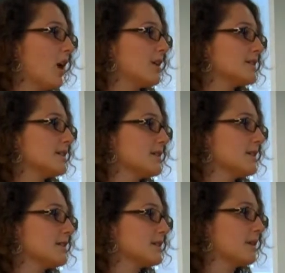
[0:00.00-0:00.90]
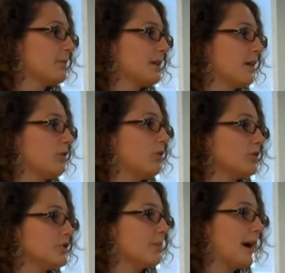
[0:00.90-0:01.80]
cost isn't something that'll hold
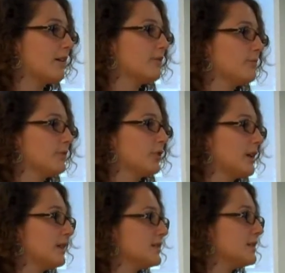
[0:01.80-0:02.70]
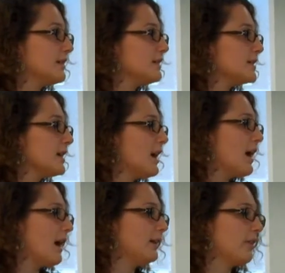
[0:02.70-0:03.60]
you back from looking into this.
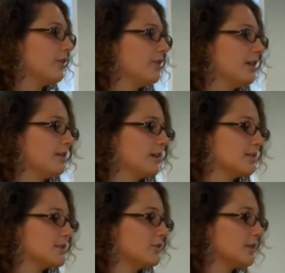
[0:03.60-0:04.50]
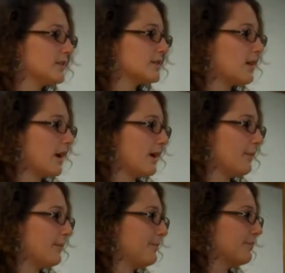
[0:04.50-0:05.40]
Another thing that students
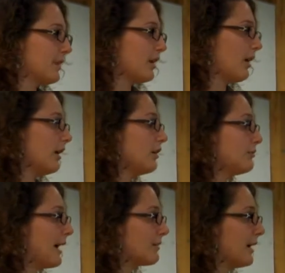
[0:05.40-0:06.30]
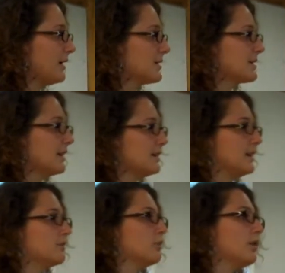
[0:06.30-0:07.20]
are held back by is they
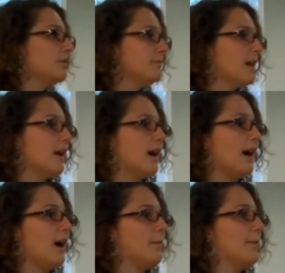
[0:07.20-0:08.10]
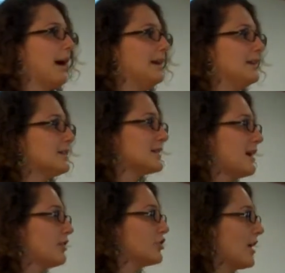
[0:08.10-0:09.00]
think, well, I need to stay
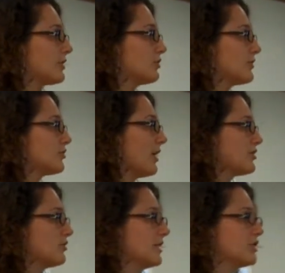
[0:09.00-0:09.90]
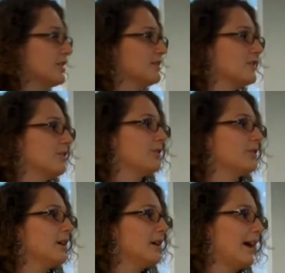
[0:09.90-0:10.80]
on track towards graduation, so
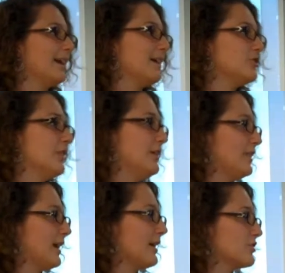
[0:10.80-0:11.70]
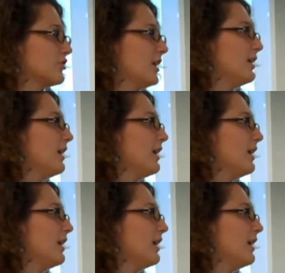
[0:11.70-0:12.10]
I can't do anything extra.